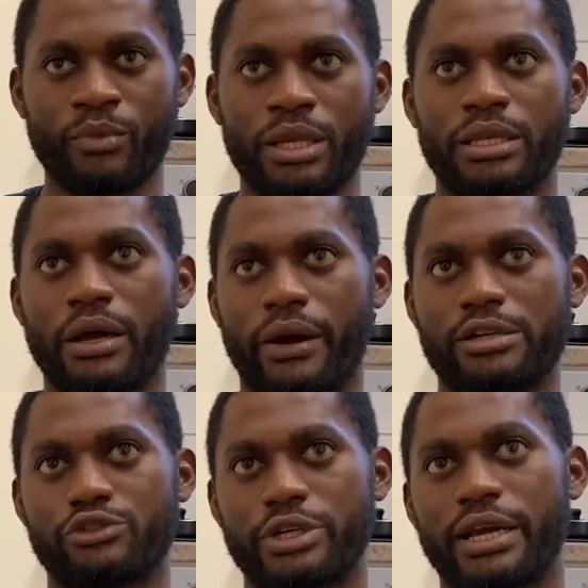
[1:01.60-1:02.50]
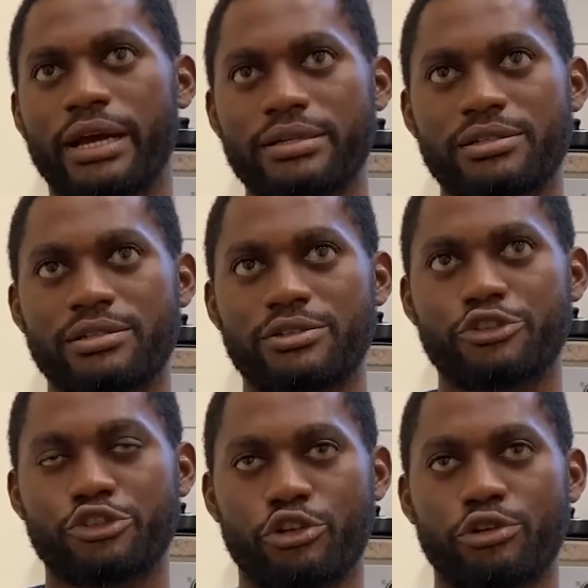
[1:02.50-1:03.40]
Now, as regards
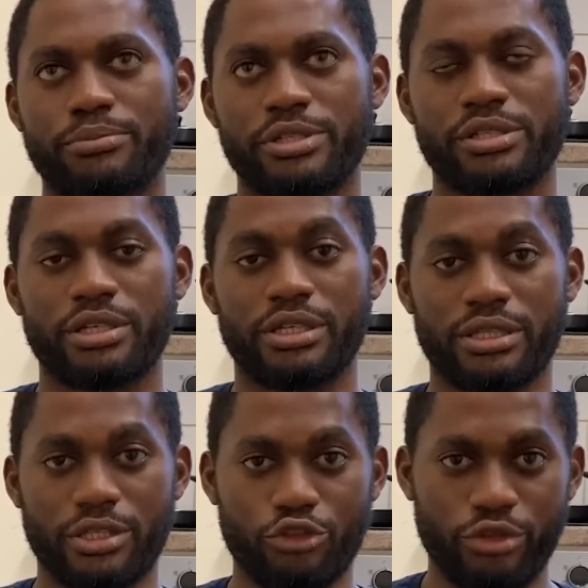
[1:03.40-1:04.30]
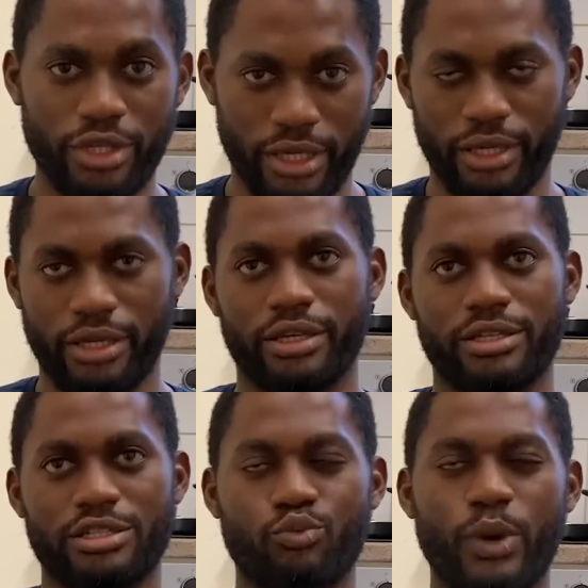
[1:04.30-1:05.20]
jobs in the UK, it
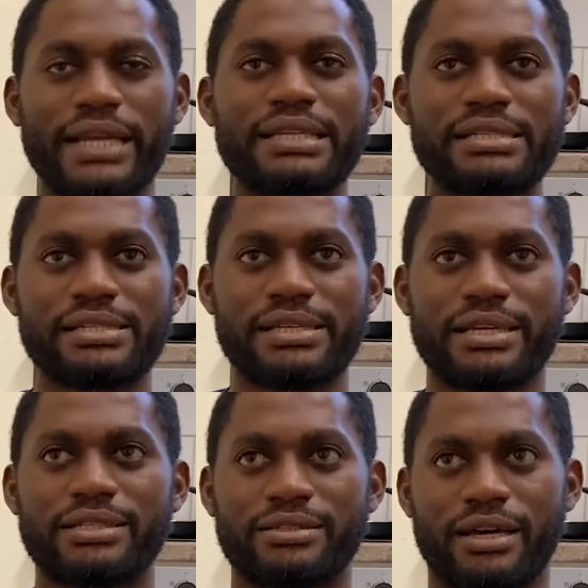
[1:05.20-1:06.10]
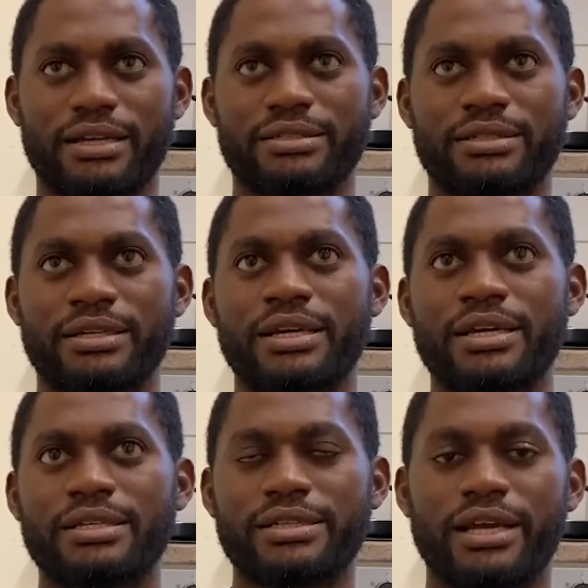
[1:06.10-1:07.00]
is widely said that
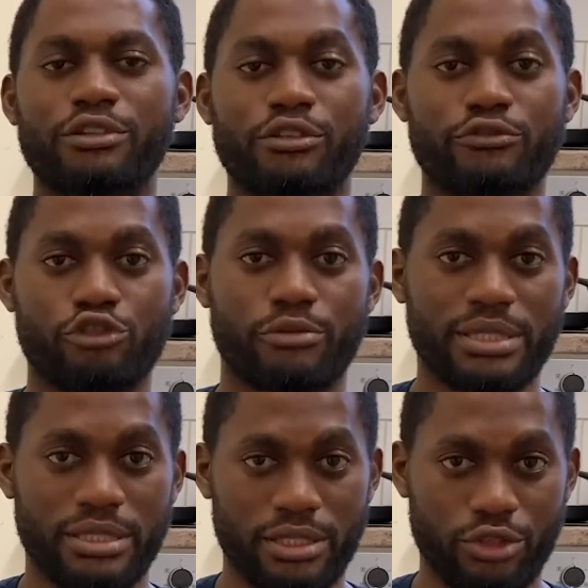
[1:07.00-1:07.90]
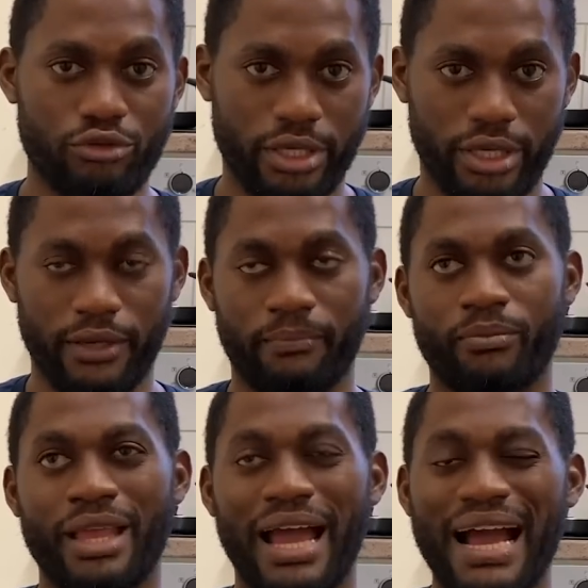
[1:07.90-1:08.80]
there are a lot of jobs in the UK,
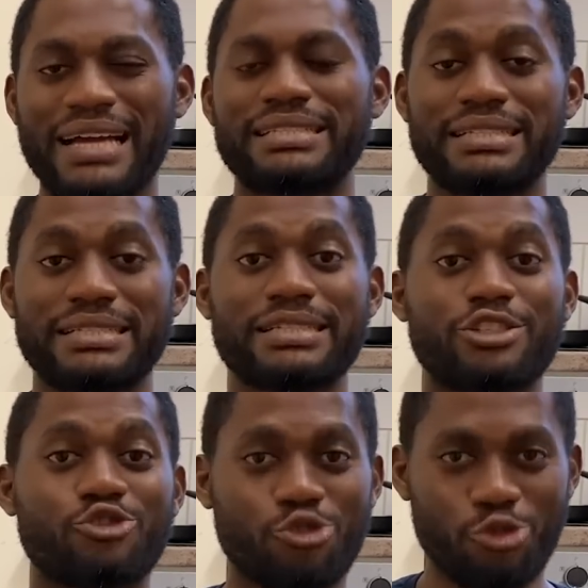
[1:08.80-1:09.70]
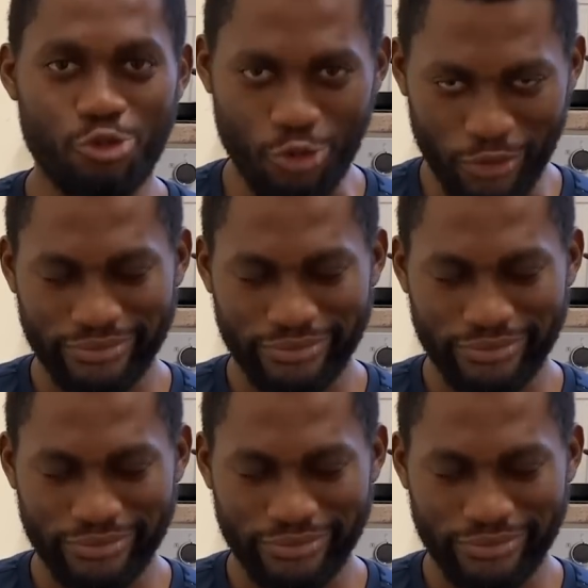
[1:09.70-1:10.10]
and it is true.